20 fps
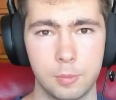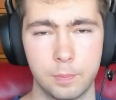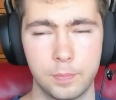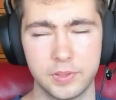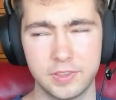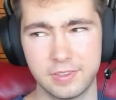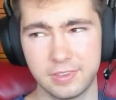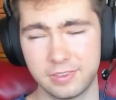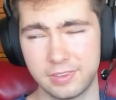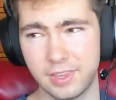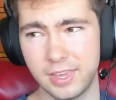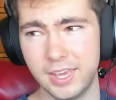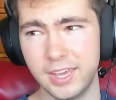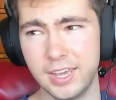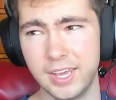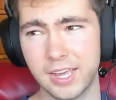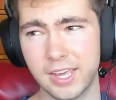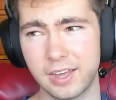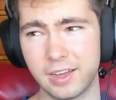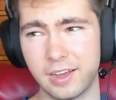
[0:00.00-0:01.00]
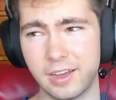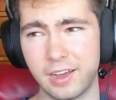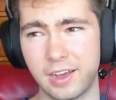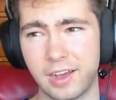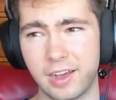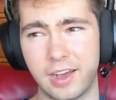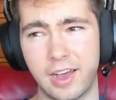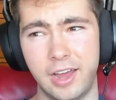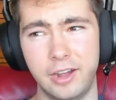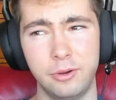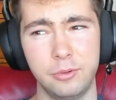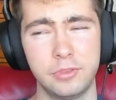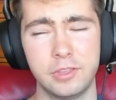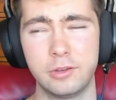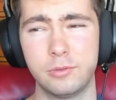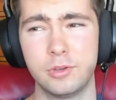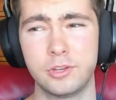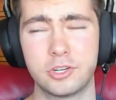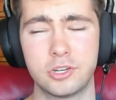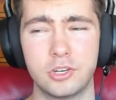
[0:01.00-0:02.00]
but to say I don't
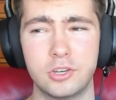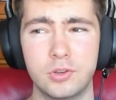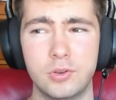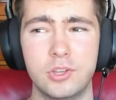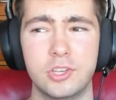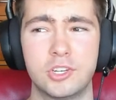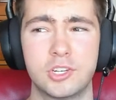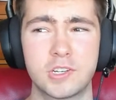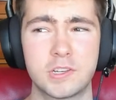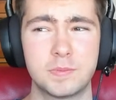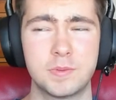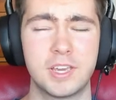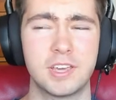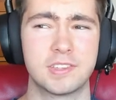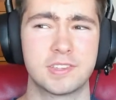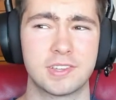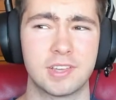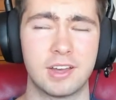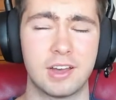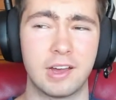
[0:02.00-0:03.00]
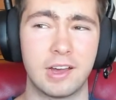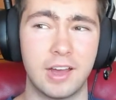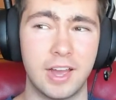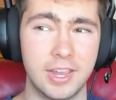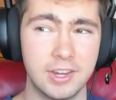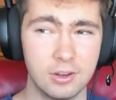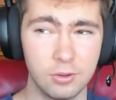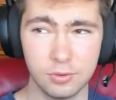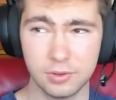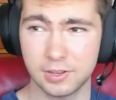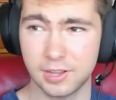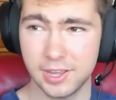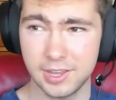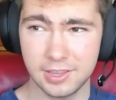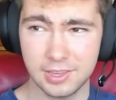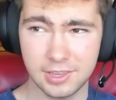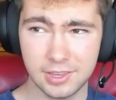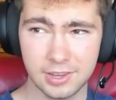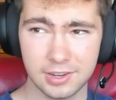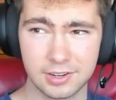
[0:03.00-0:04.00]
think we should do it just because I don't
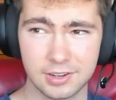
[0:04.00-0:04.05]
like it,